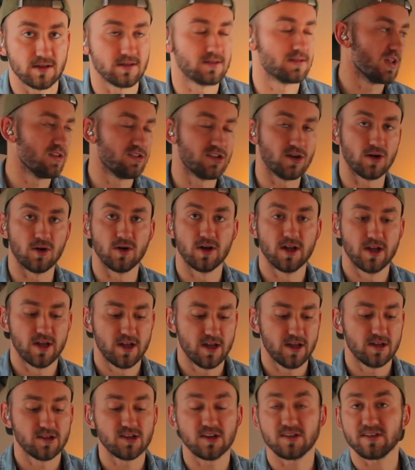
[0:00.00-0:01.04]
So,
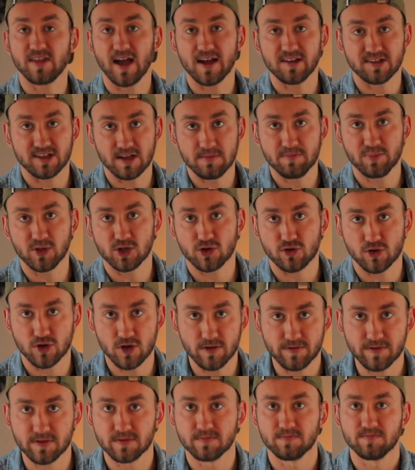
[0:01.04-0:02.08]
just that simple groove.
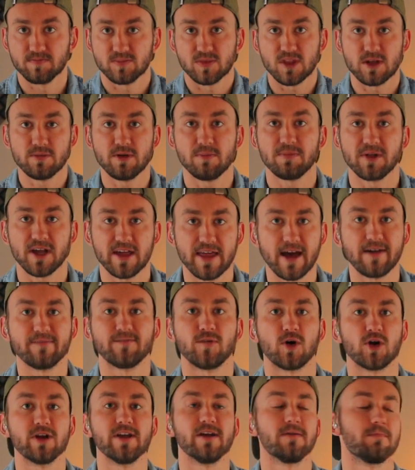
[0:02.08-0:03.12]
Let me play that
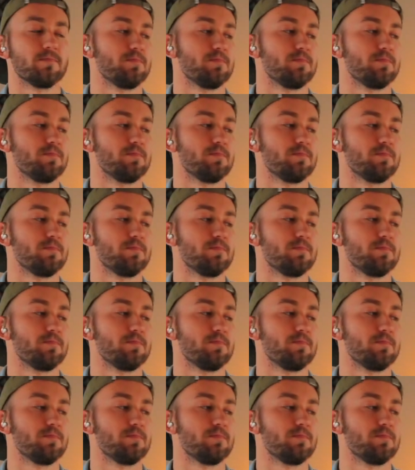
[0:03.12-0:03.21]
for you.